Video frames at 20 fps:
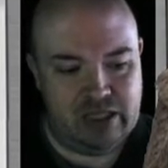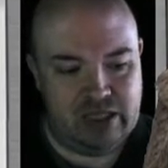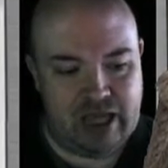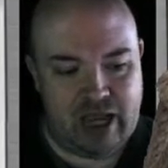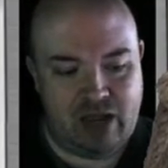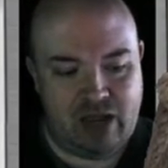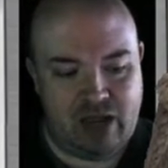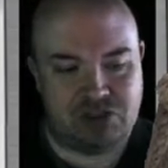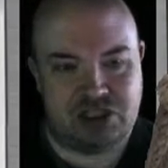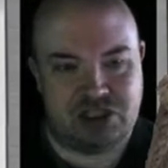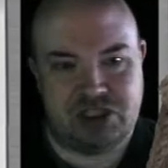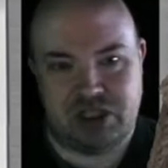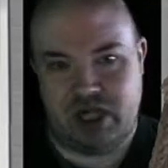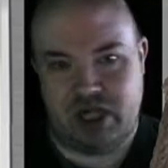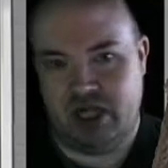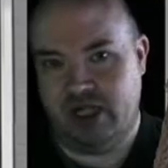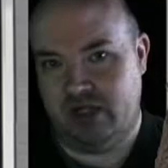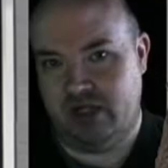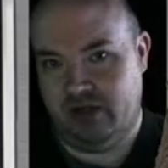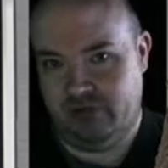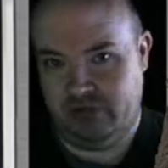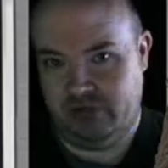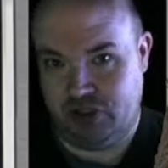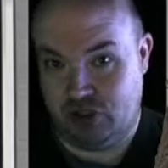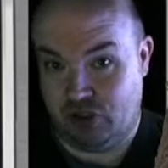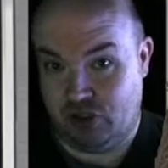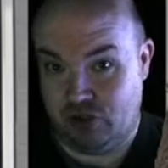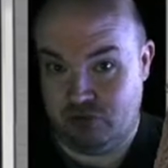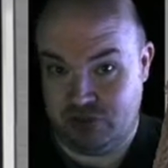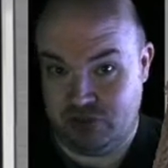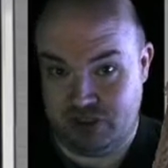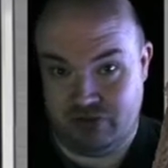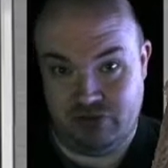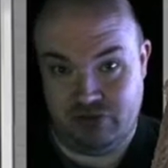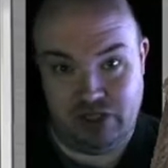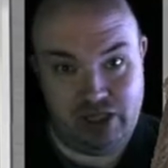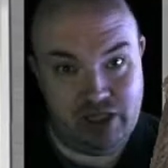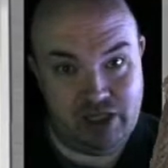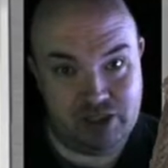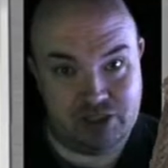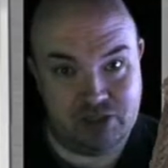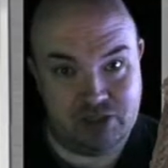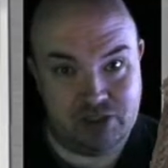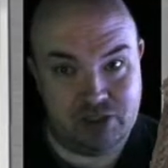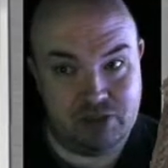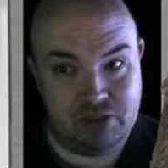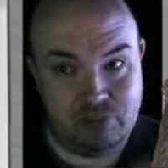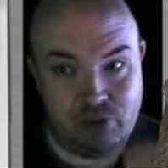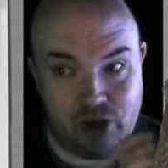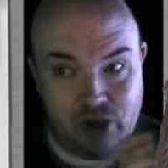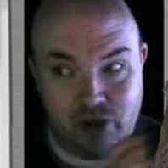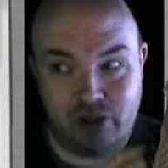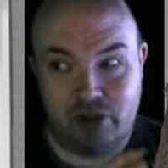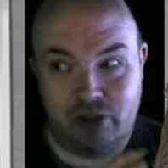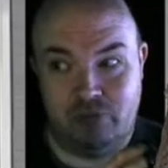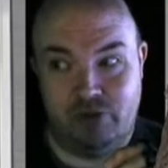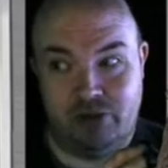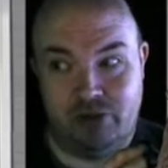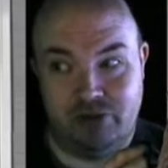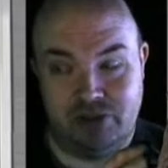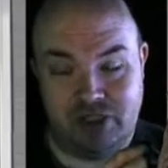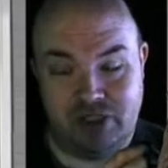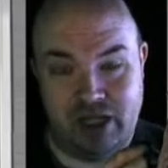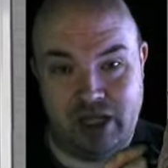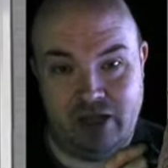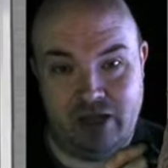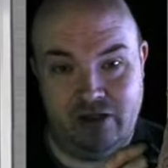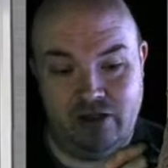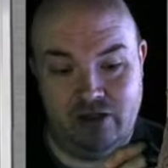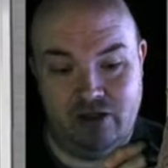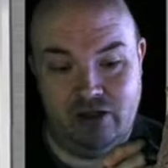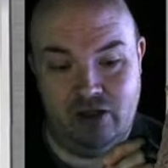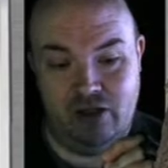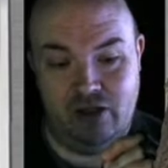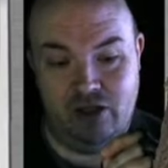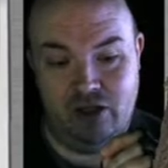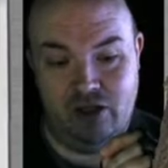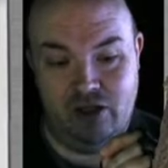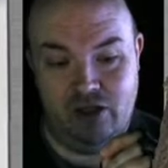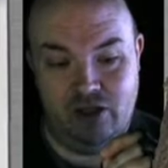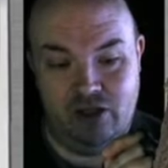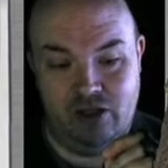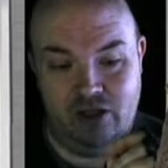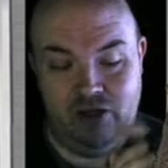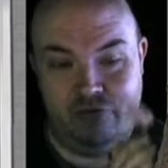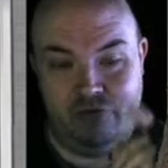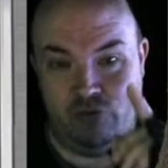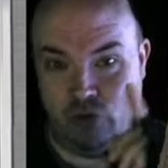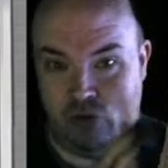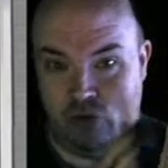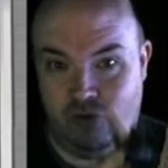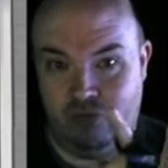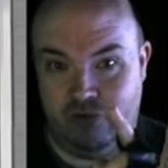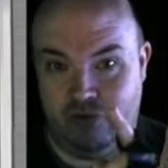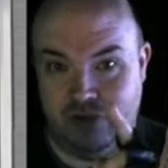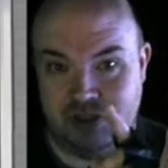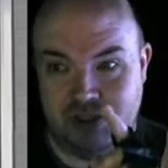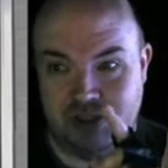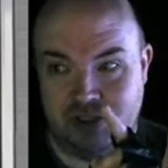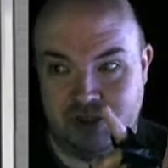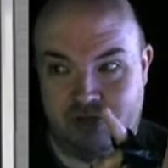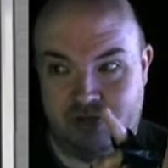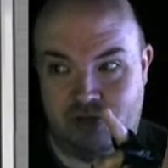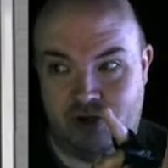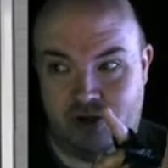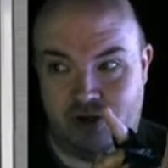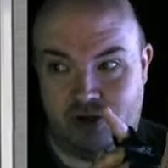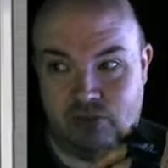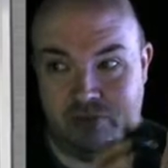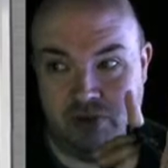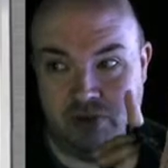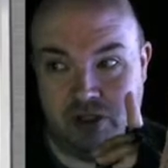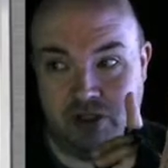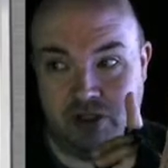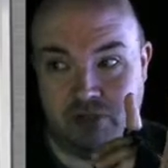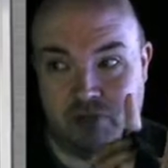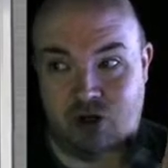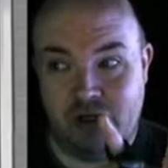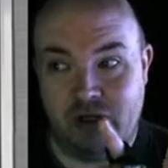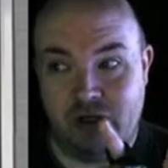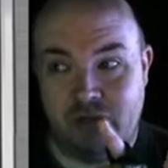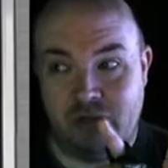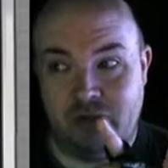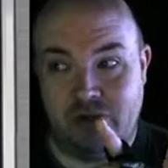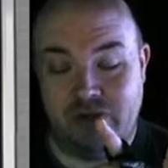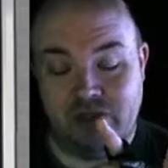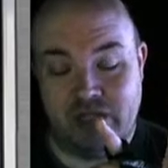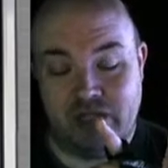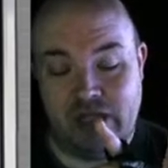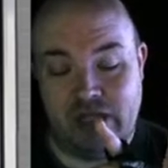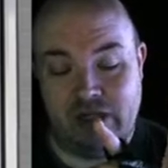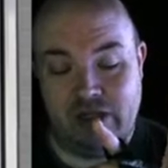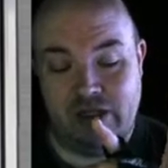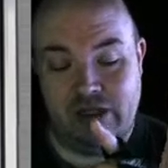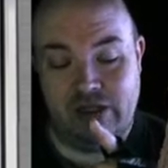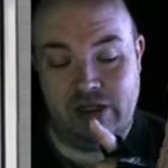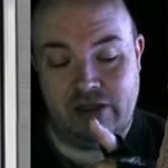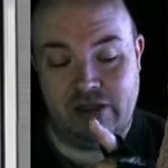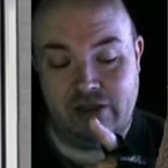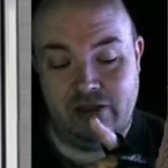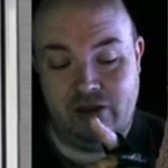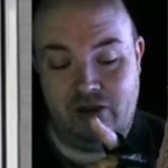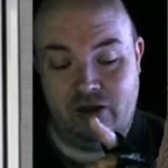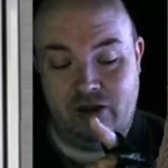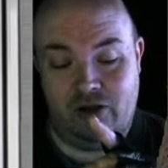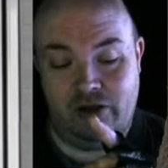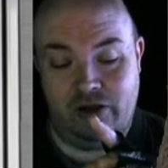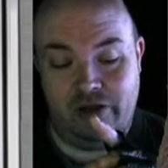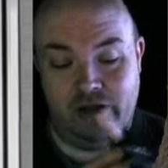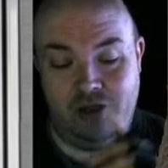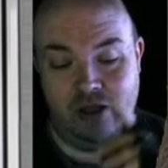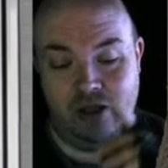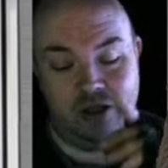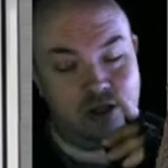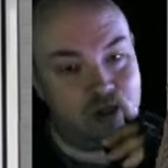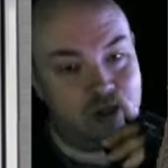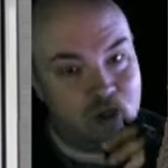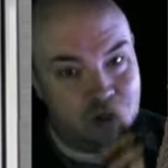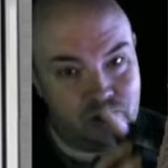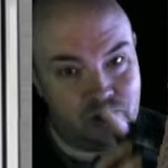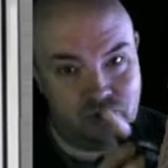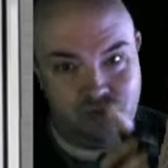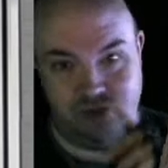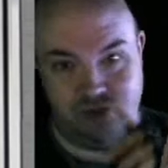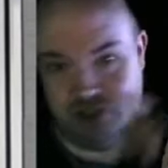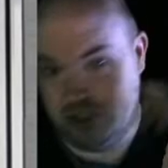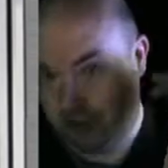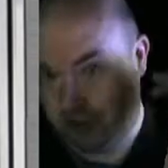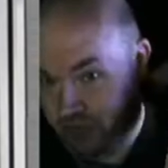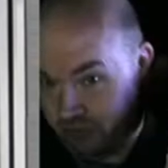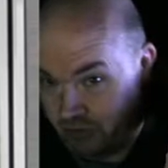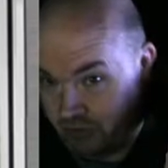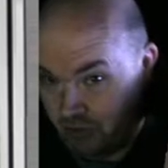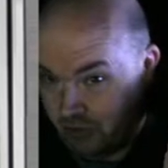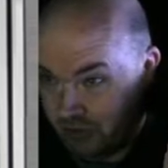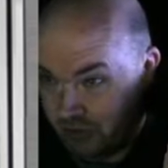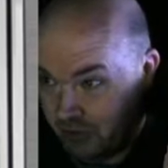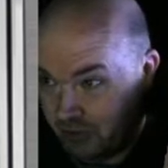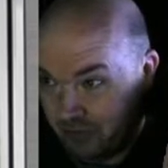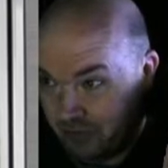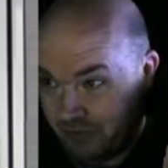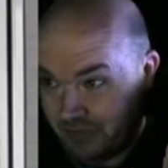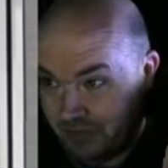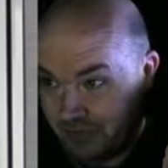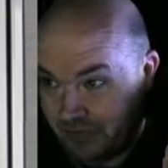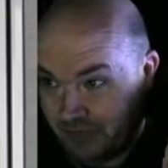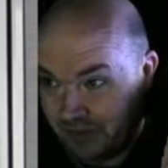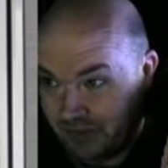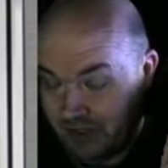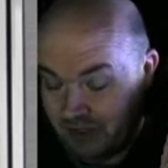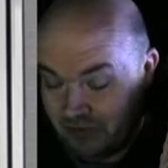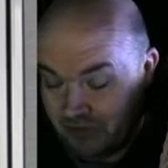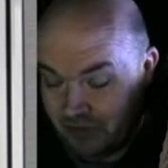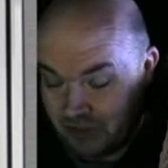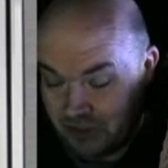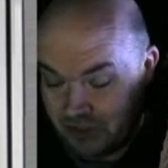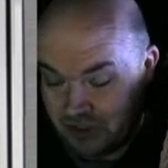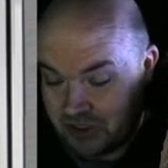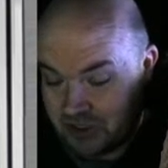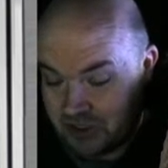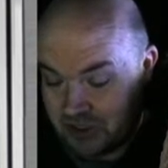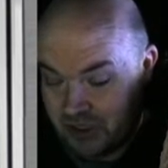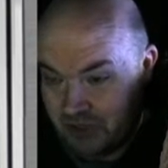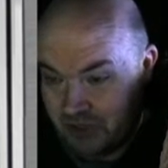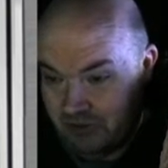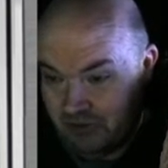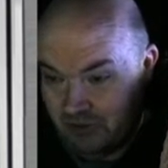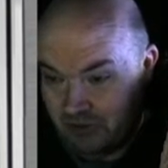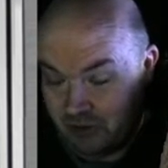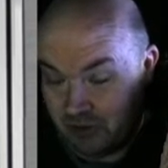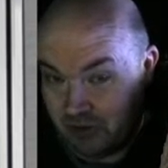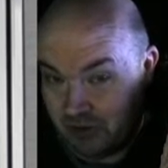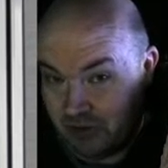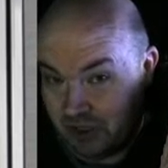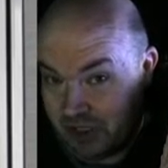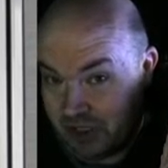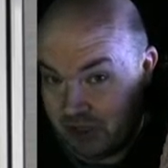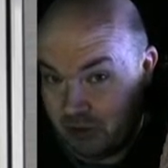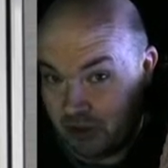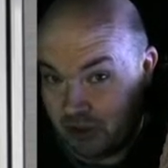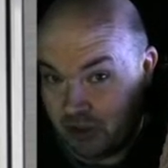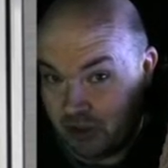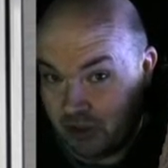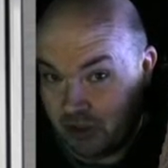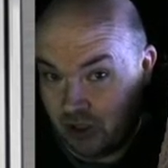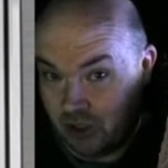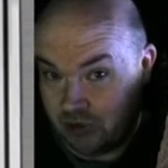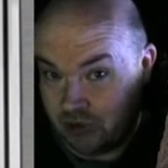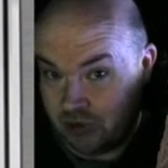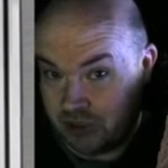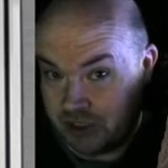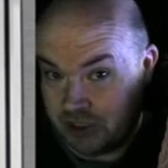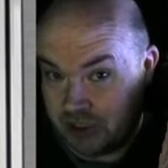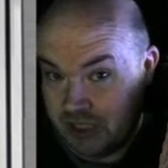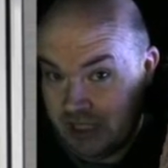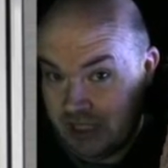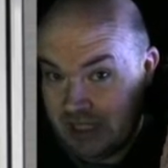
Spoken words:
outside of the terms of the license that Parker Brothers had for home versions of Frogger, because Parker Brothers had a lock on cartridge Frogger, a version of Frogger that came on a cartridge.